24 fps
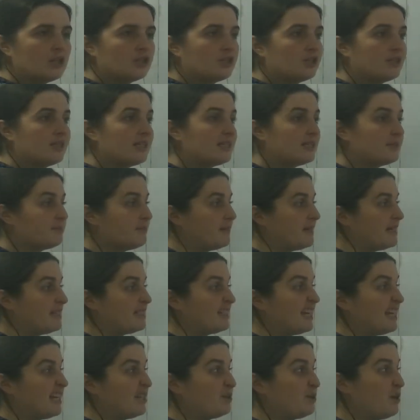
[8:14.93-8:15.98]
so this
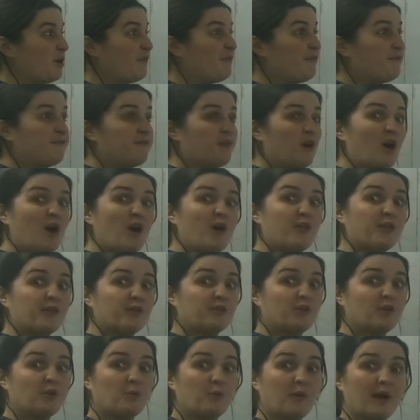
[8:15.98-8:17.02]
means it's
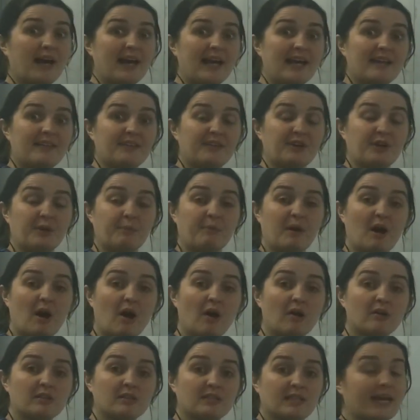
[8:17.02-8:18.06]
further away than a
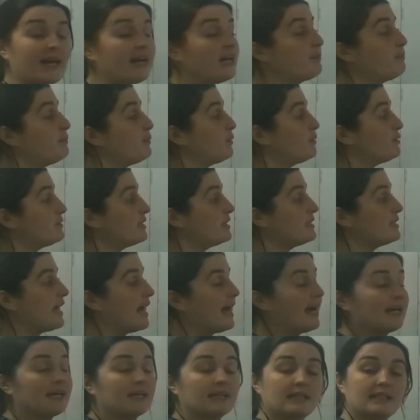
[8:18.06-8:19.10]
parsec because this
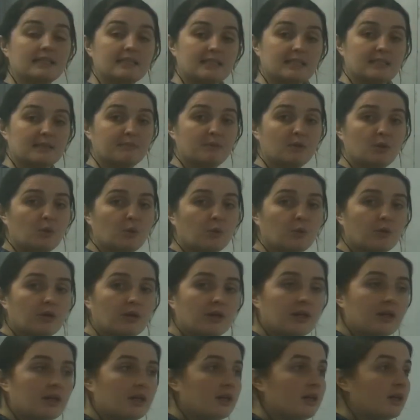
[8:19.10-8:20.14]
angle is small.
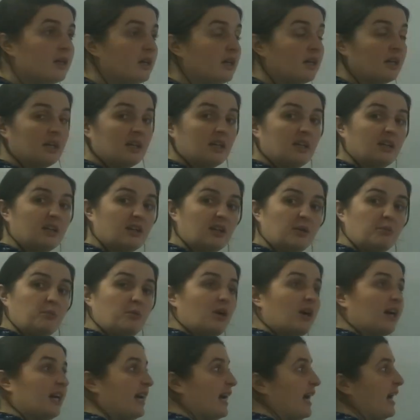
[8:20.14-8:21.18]
I can
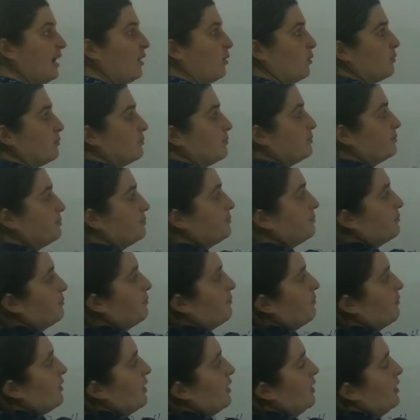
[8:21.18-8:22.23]
work it out.
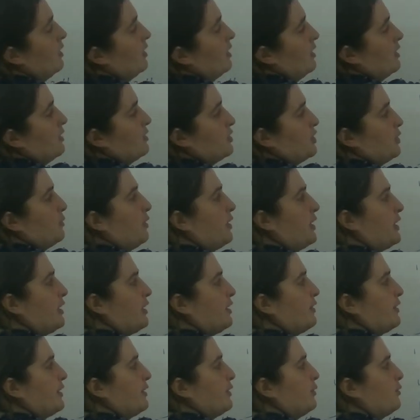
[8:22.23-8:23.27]
So I
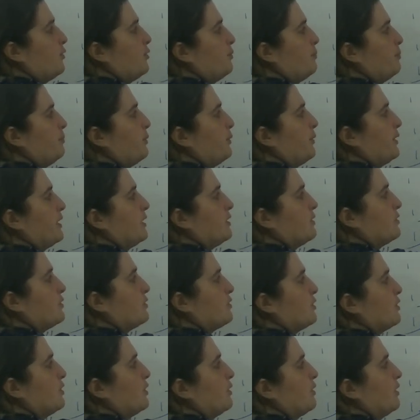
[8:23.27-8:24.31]
know that
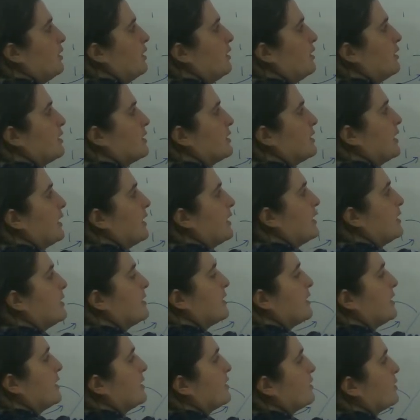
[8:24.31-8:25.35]
0.2 arc
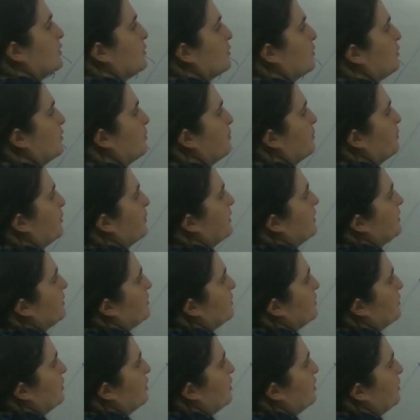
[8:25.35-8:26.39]
seconds is
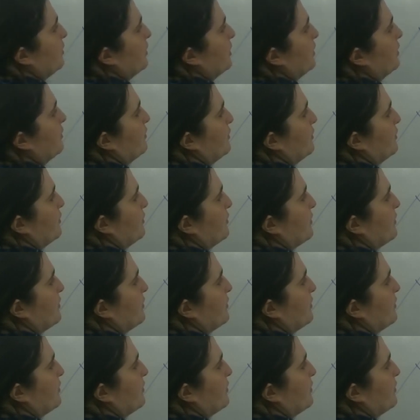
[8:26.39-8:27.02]
0.2 over